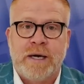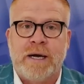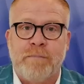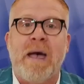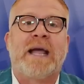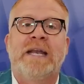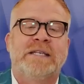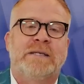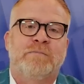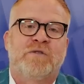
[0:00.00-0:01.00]
uh,
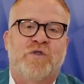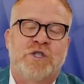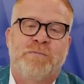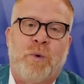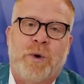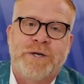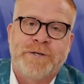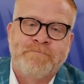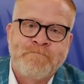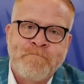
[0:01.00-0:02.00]
mechanisms for support.